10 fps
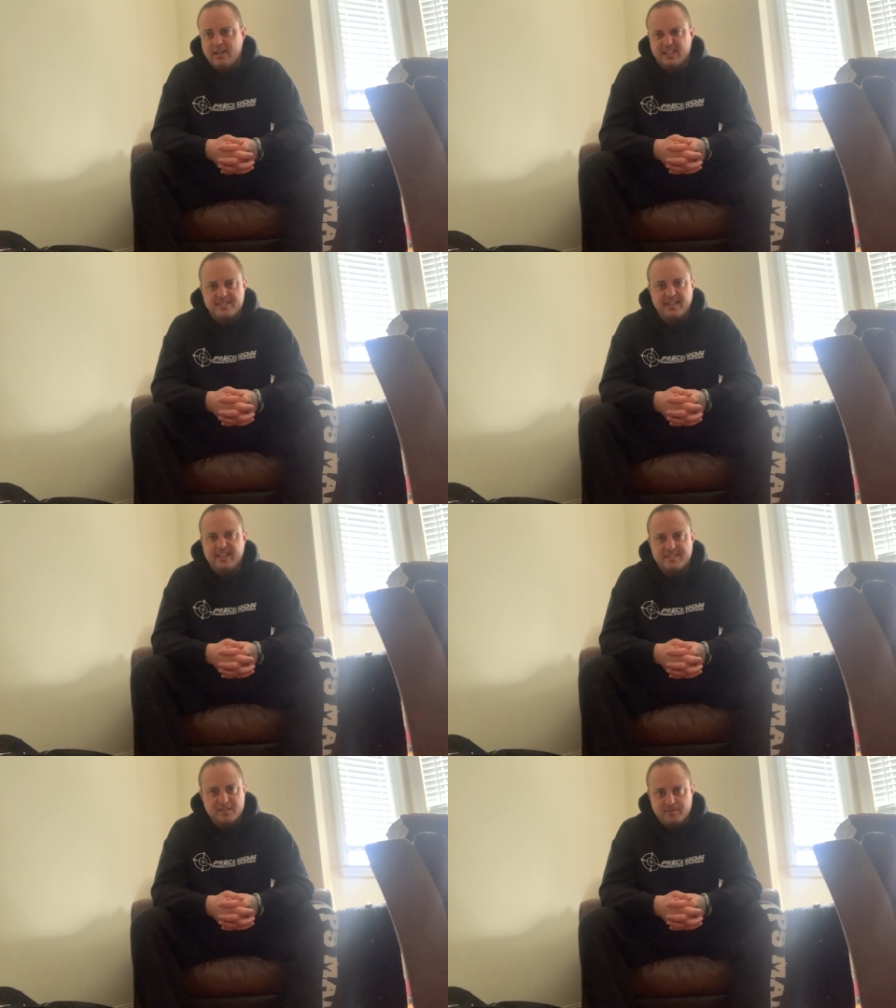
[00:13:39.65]
And let's say I
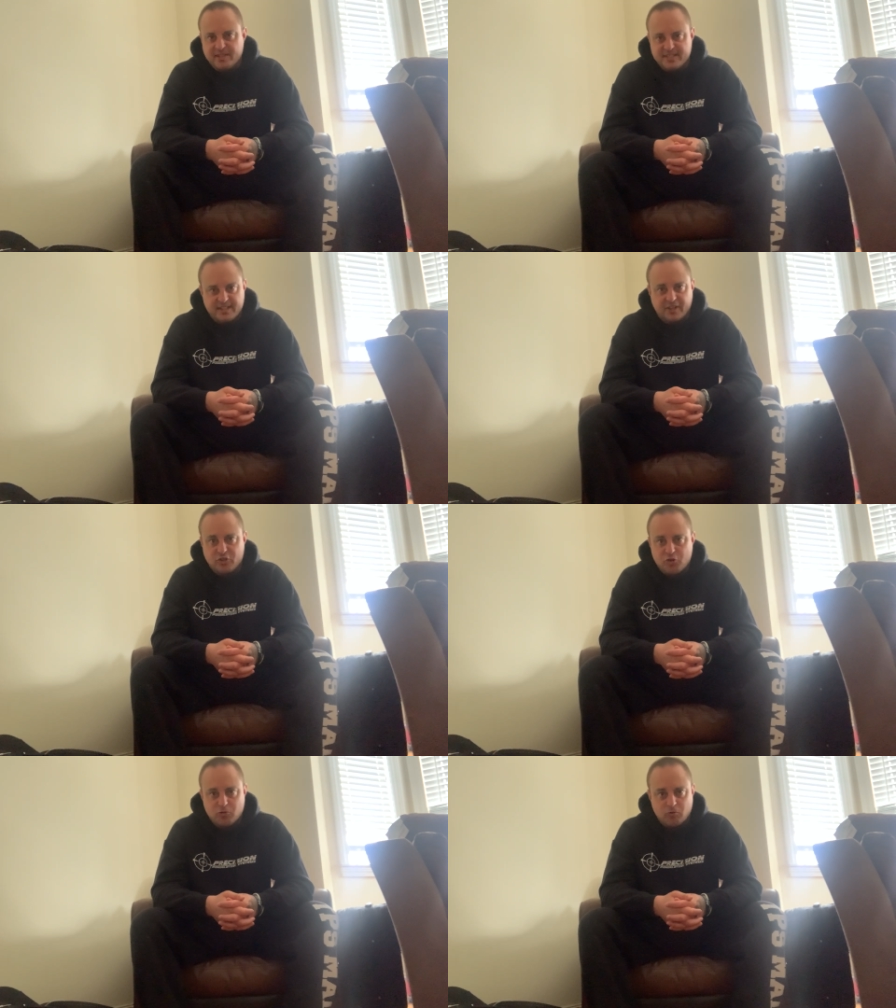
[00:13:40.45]
hit something that's like a
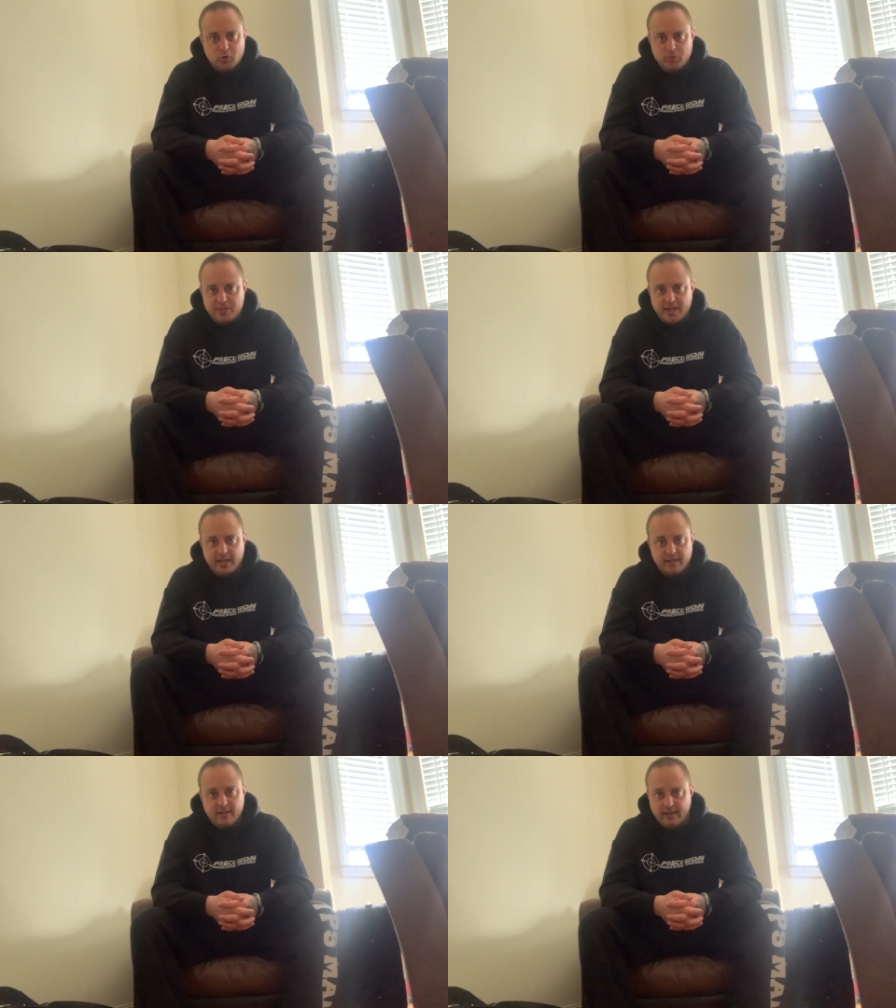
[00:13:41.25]
true
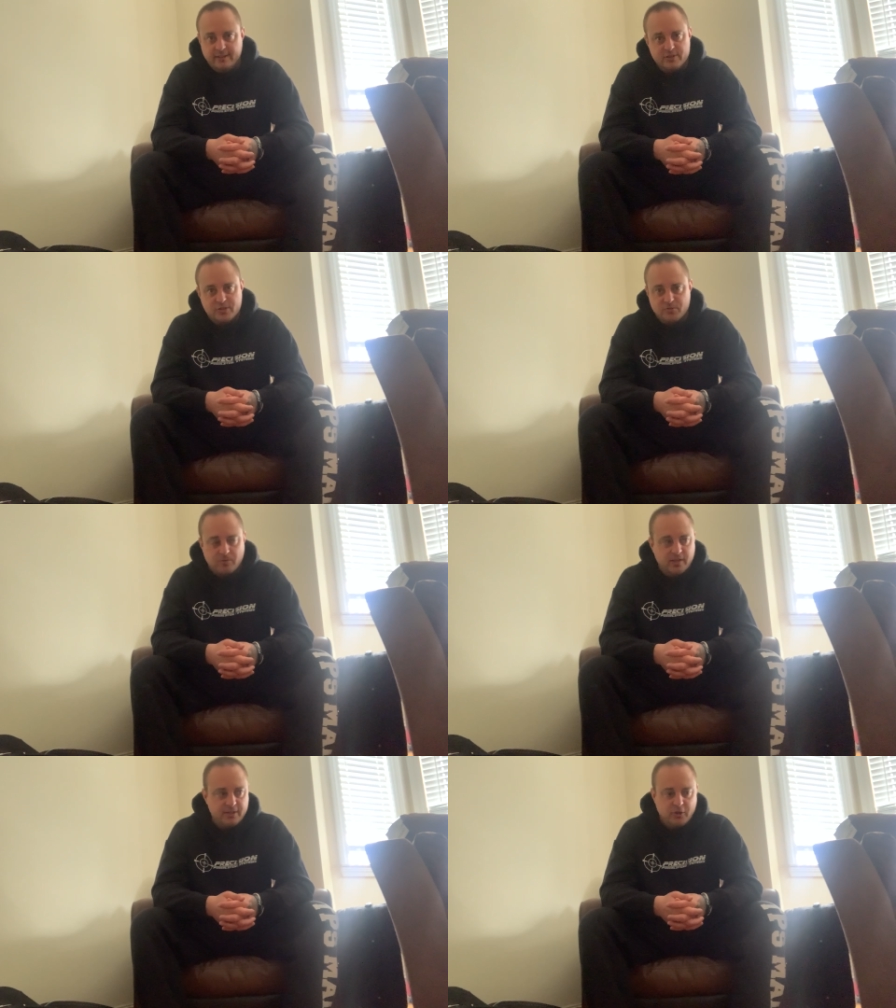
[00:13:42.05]
10 and there's just
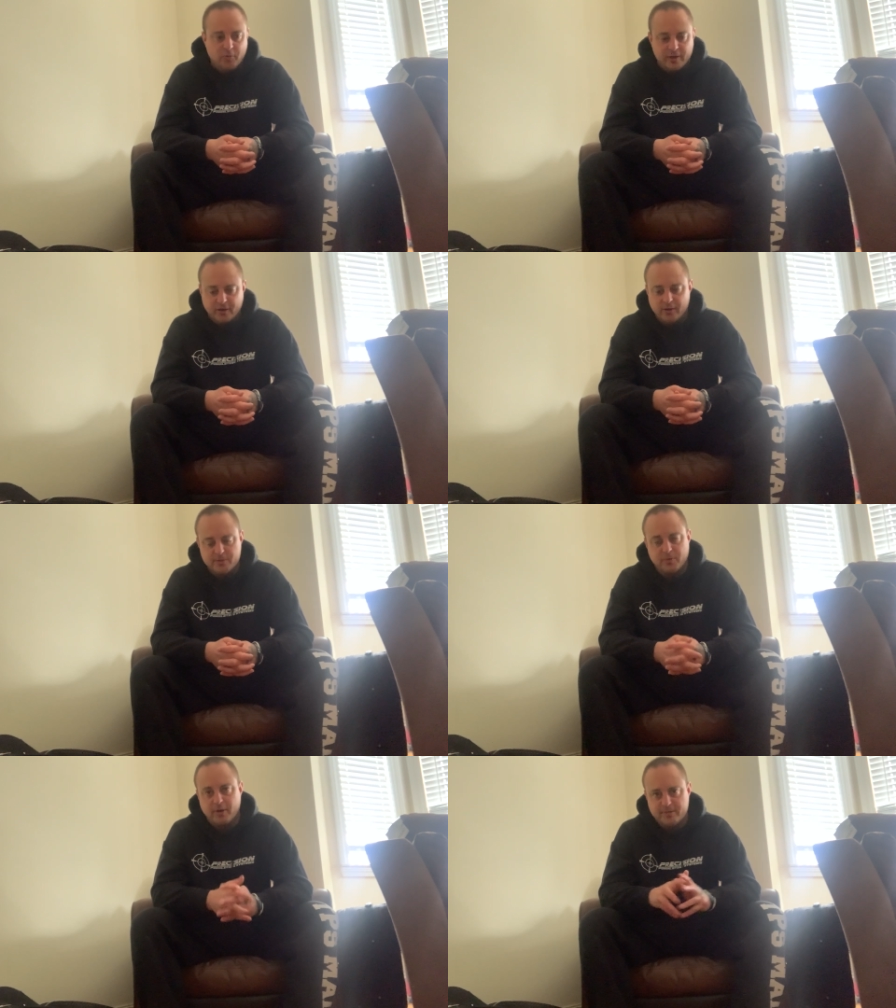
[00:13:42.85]
really nowhere to go.
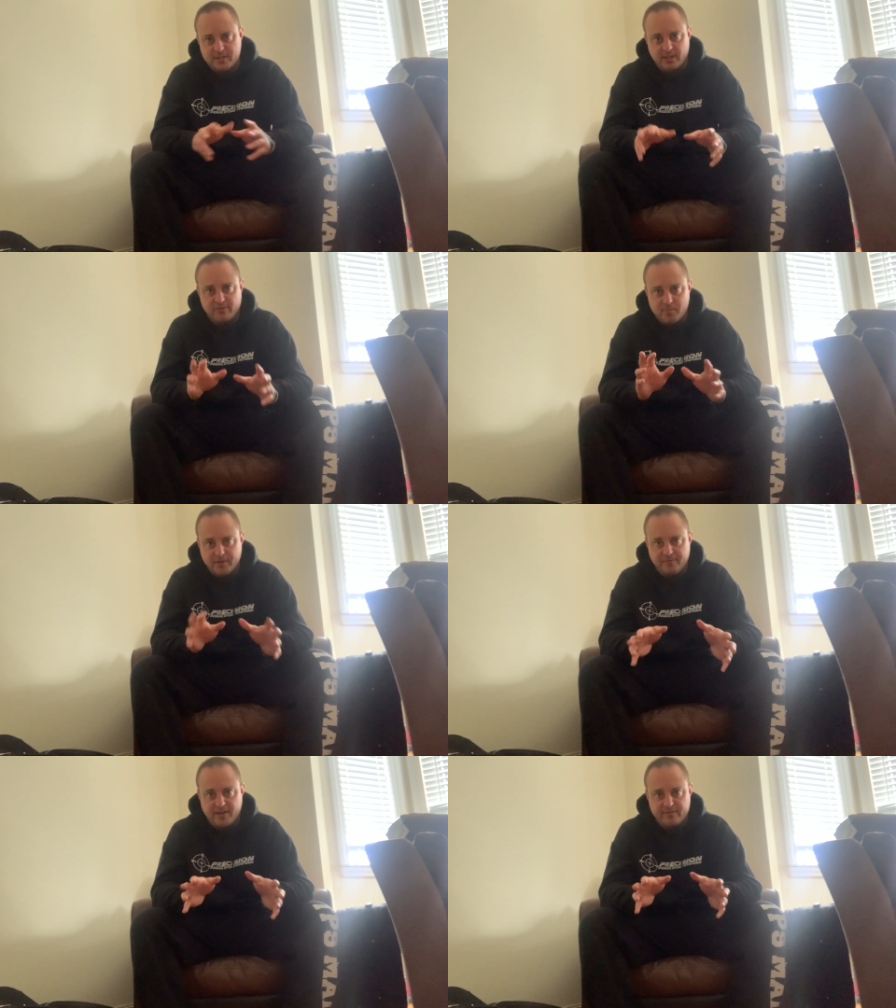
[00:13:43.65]
So I always tell
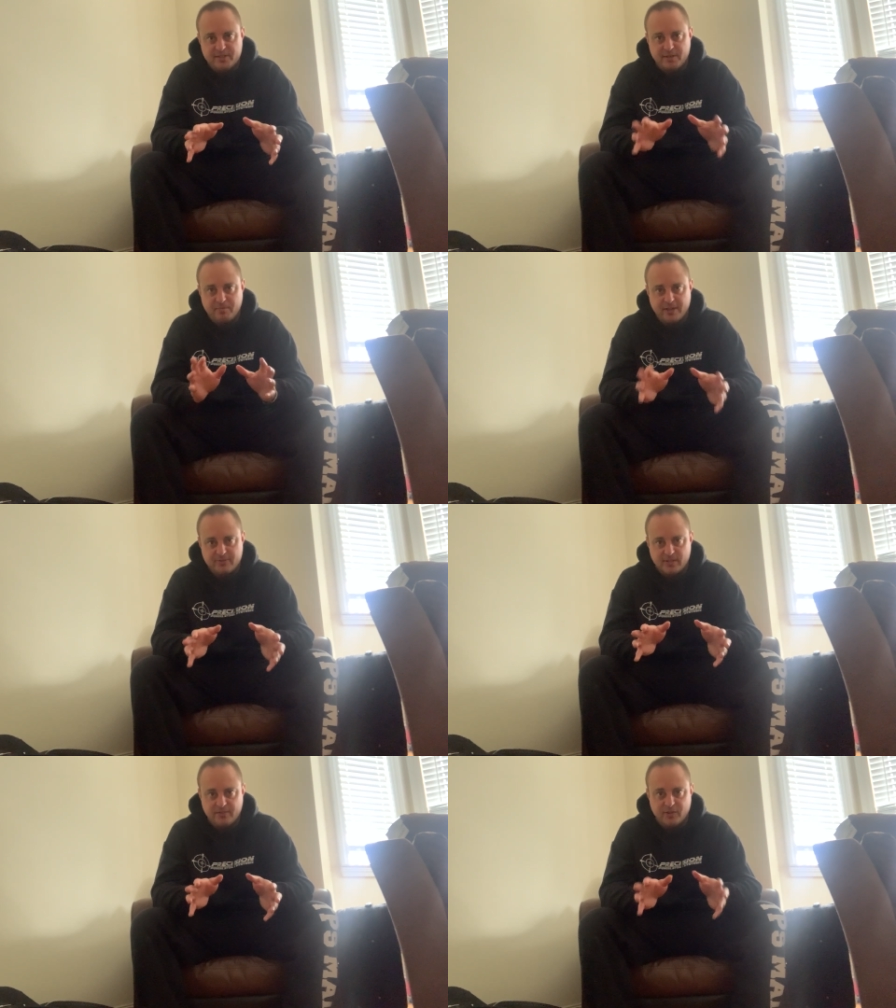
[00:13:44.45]
everybody 5 to 10
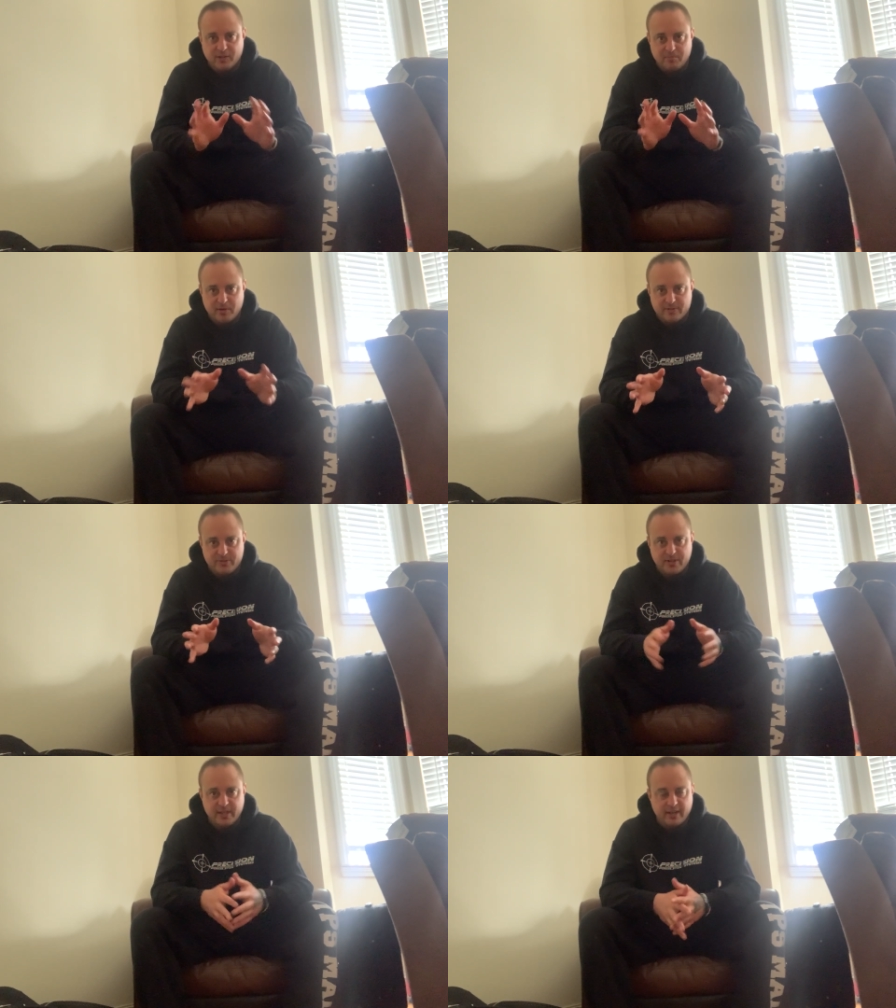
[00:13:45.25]
pounds, leave it on the bar so
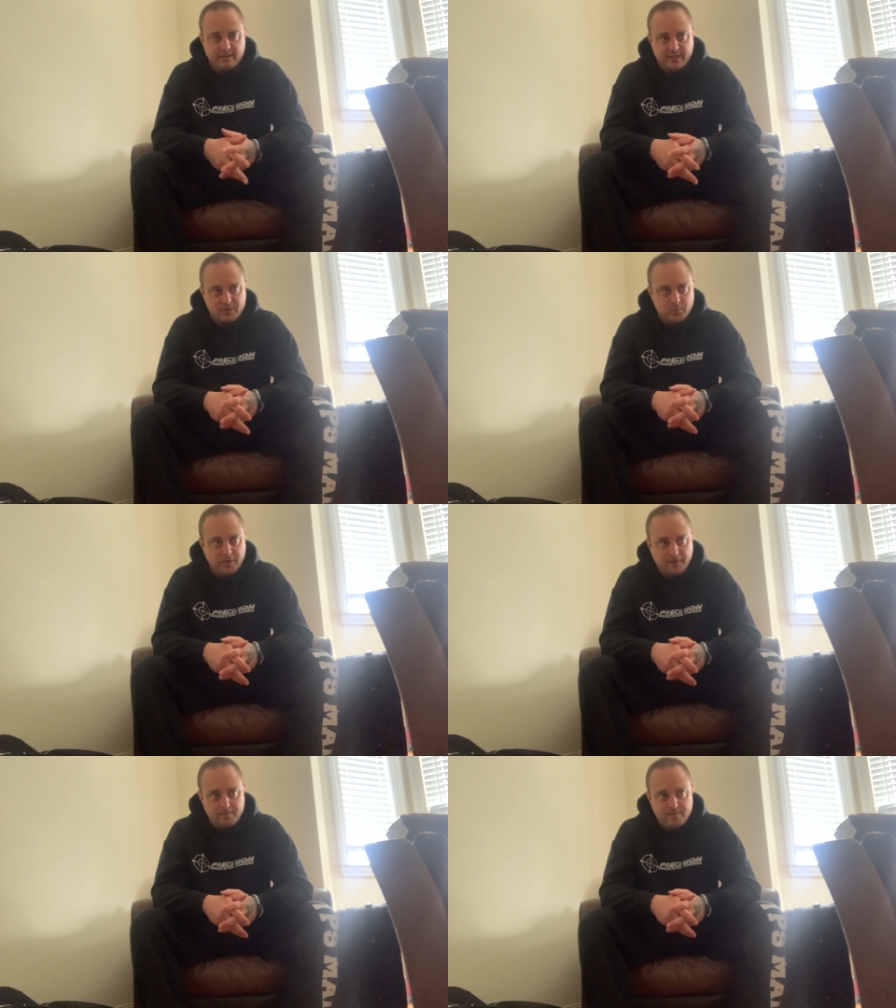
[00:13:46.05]
you can get it next
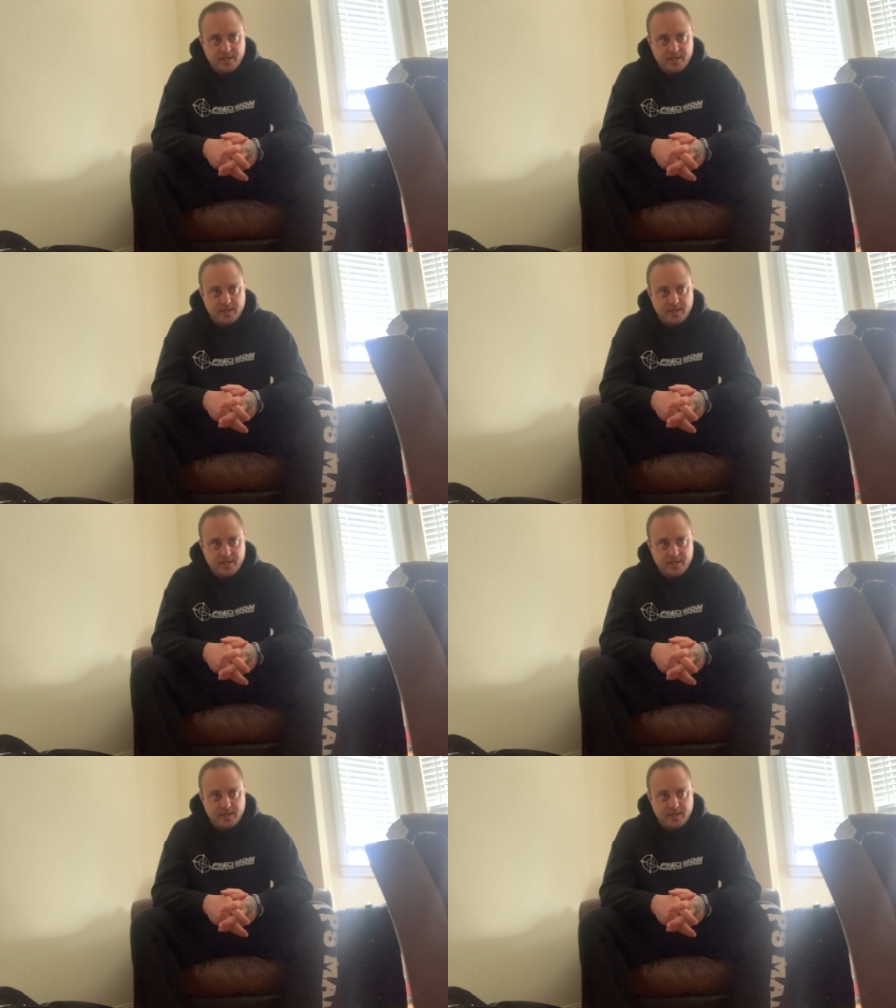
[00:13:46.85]
week.